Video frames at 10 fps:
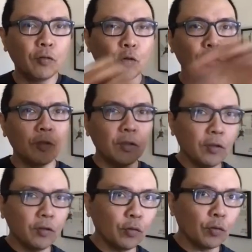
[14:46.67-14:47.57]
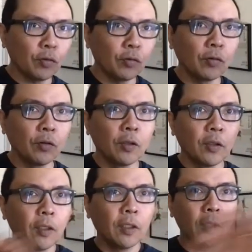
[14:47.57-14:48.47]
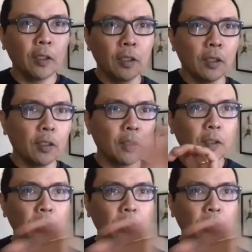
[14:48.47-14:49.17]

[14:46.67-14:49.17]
source and this source. Uh,